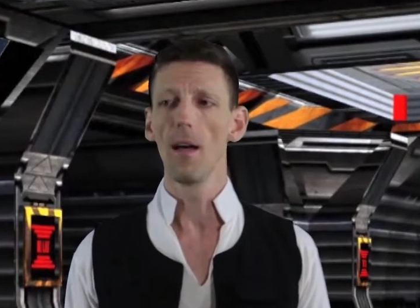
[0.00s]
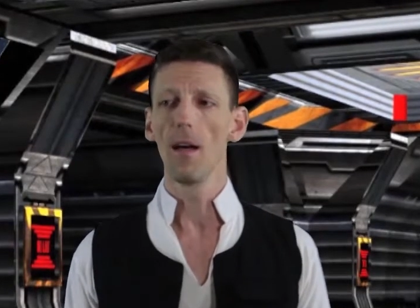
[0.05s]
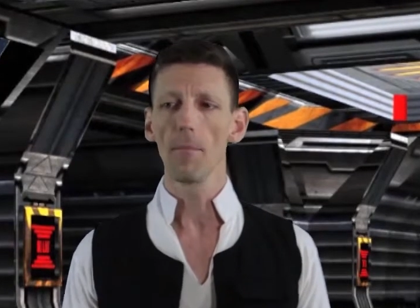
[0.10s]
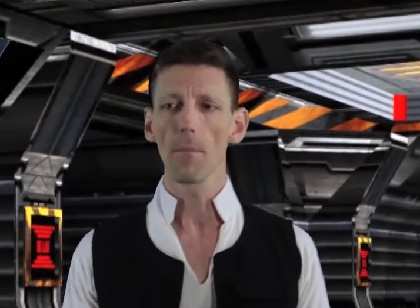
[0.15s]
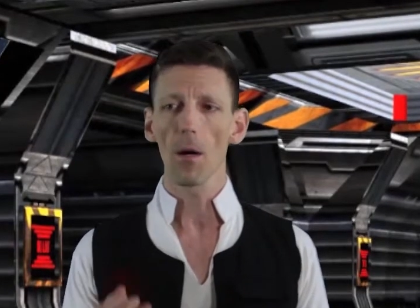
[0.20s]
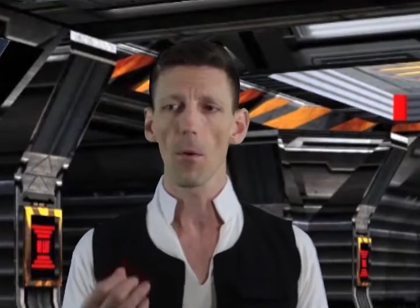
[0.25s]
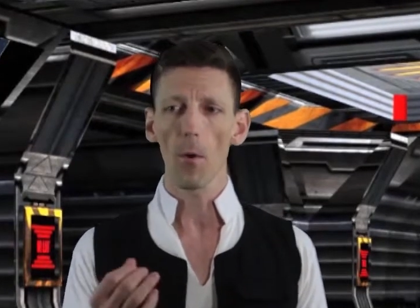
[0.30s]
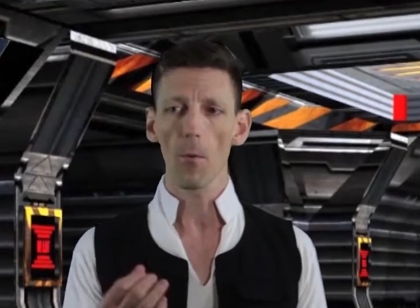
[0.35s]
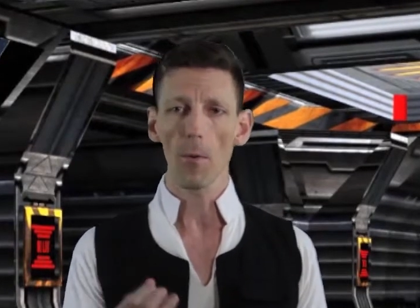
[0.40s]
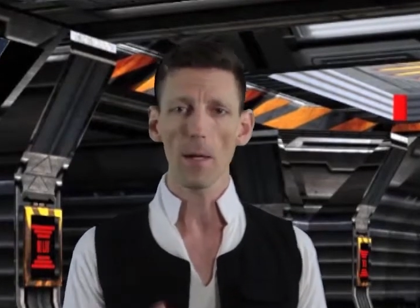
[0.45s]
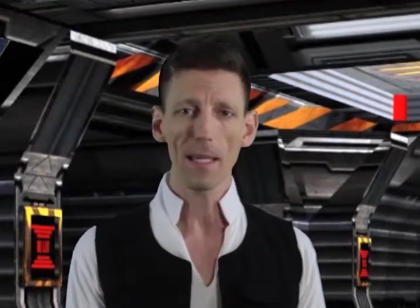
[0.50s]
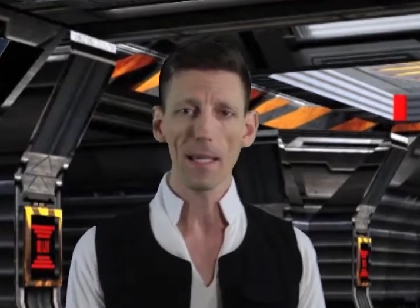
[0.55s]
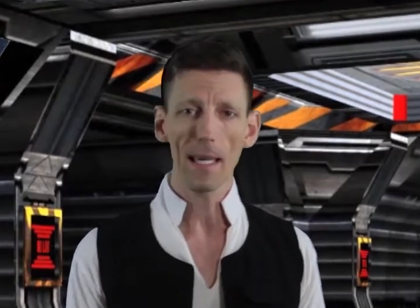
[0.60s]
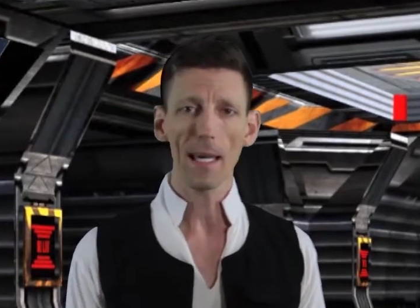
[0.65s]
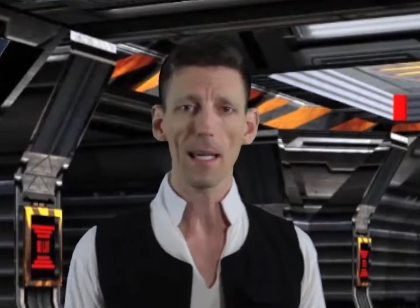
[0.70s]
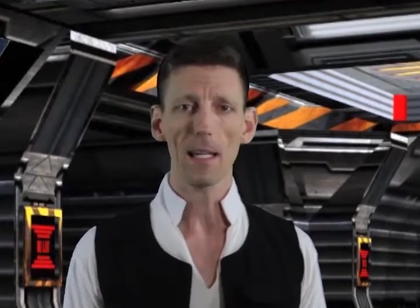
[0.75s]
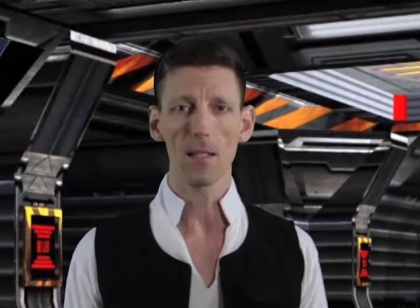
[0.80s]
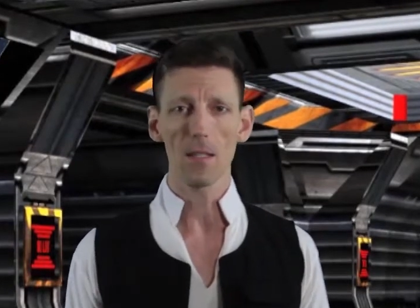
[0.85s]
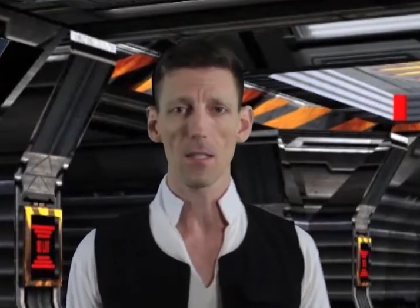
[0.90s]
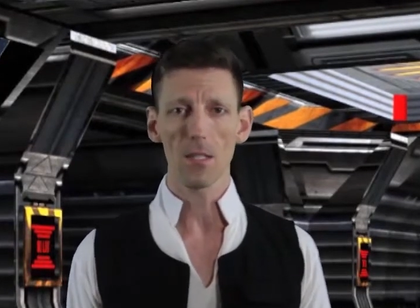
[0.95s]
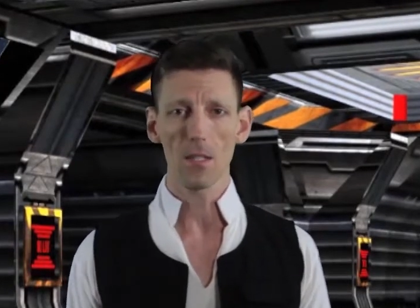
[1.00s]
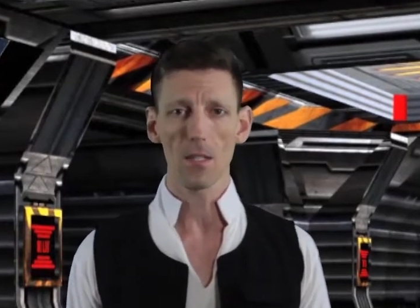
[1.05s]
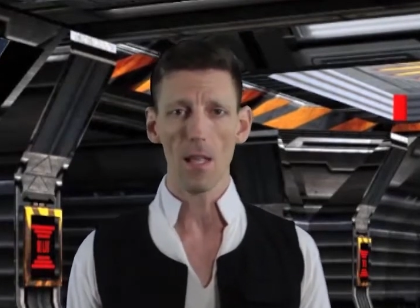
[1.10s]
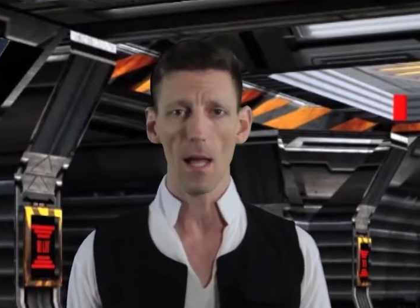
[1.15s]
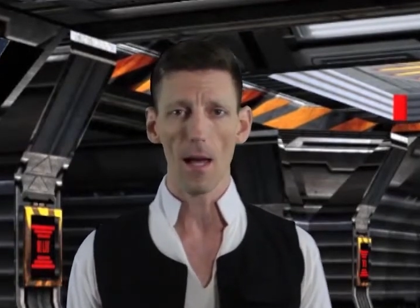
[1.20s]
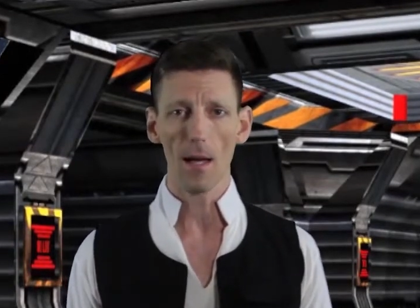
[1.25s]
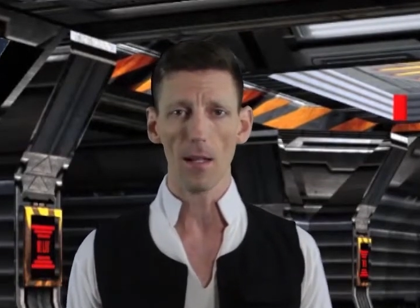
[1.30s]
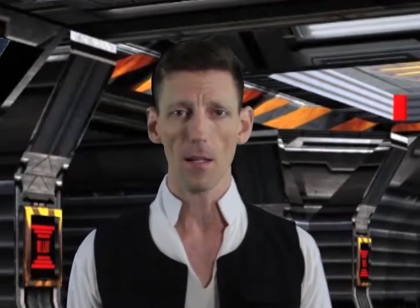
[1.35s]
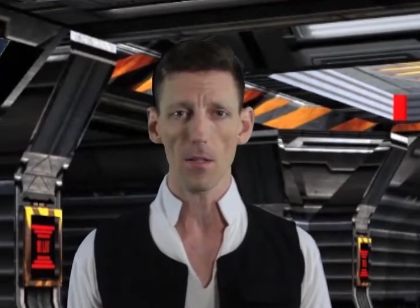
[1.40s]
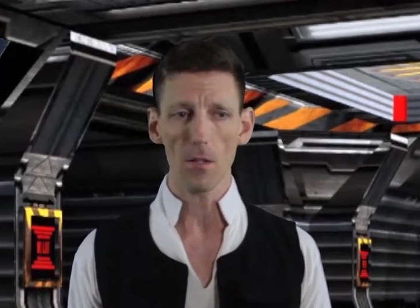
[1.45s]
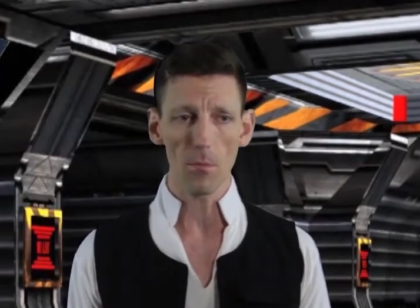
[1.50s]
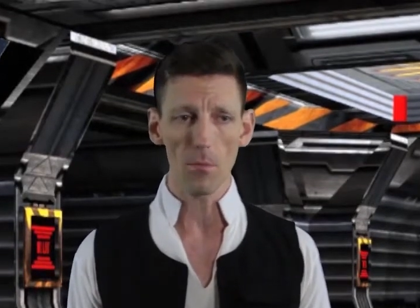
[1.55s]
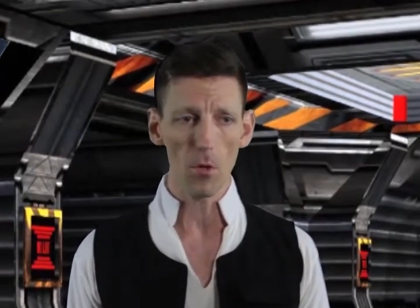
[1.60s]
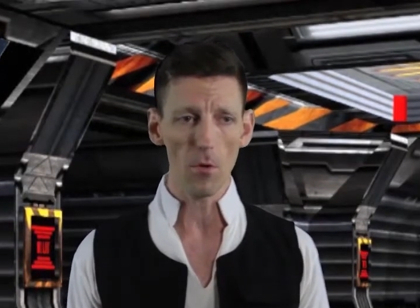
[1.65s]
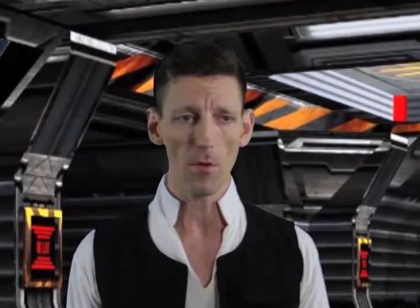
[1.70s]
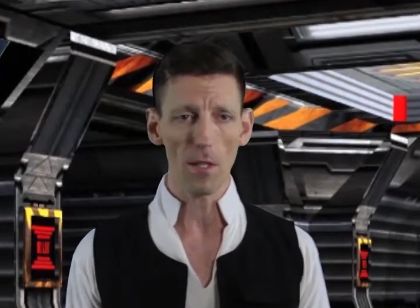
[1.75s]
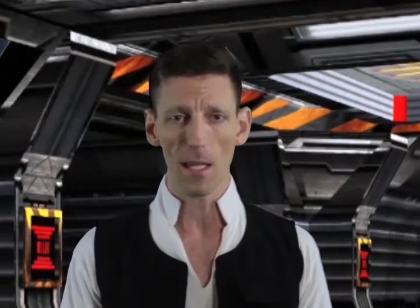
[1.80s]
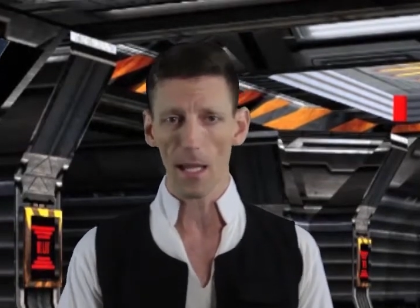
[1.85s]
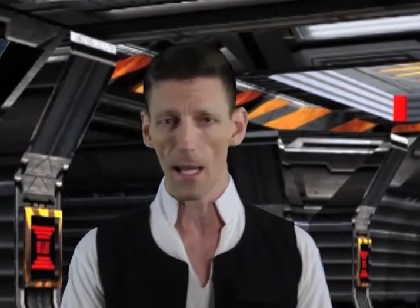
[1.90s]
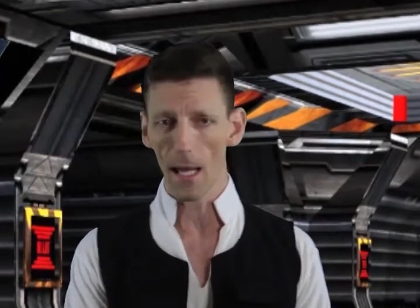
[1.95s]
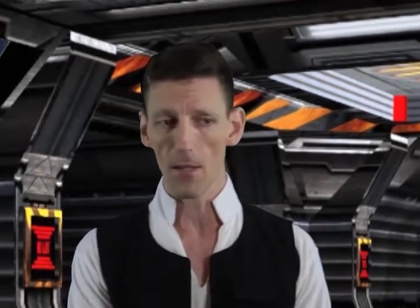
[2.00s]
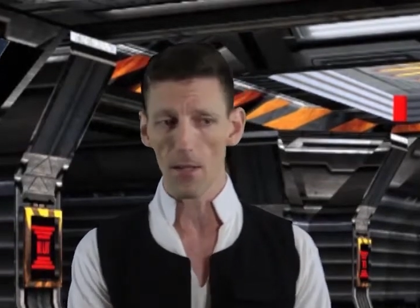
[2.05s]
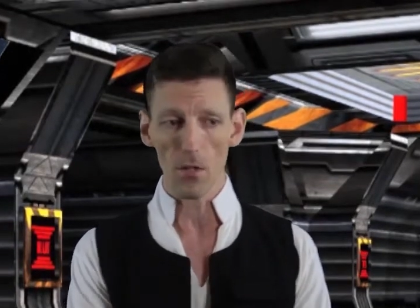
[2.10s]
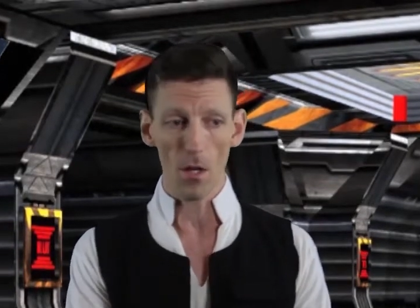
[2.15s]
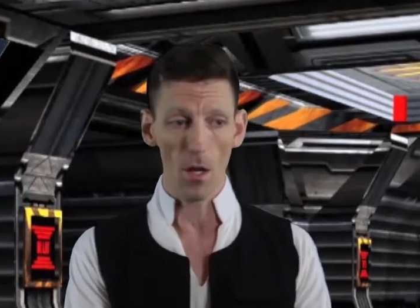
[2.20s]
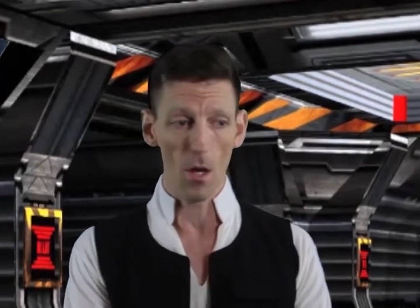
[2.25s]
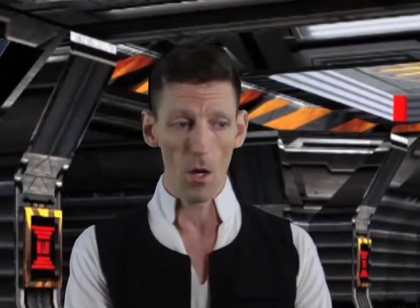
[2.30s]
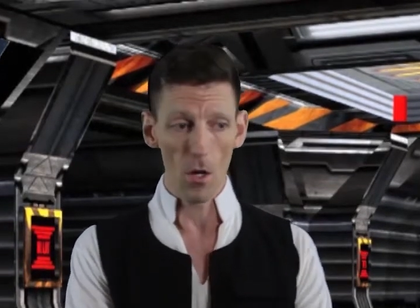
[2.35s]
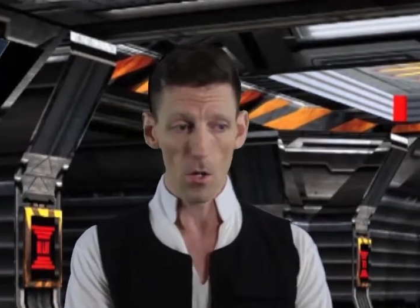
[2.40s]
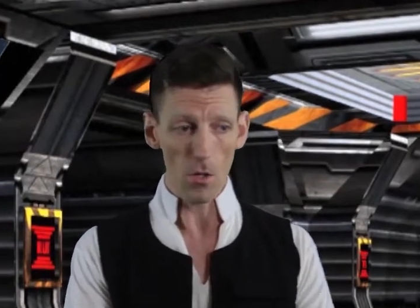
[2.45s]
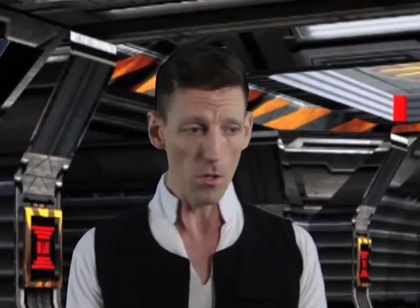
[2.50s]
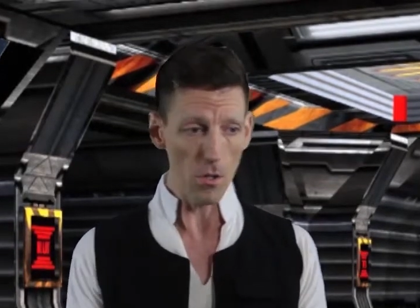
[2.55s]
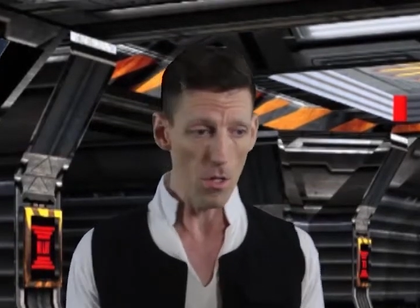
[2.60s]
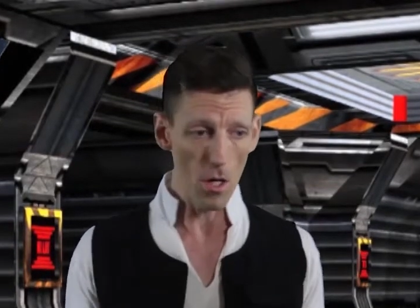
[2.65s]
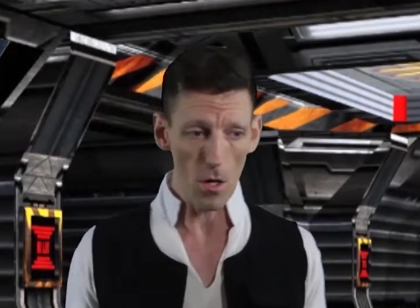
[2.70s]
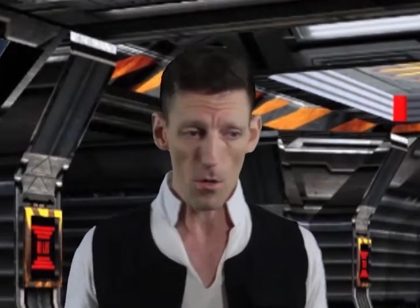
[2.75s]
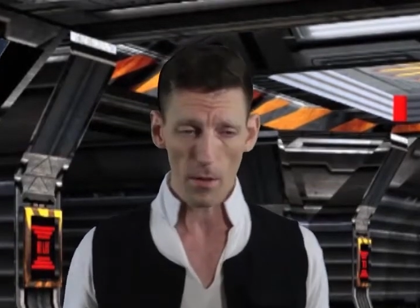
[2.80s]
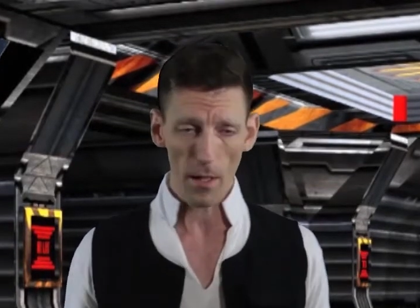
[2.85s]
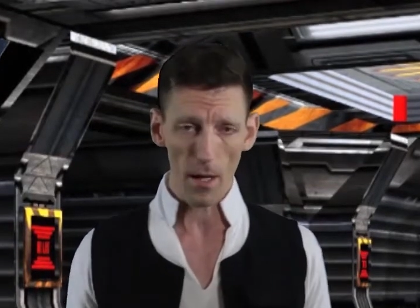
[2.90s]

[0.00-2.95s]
But what we get instead is a movie that has no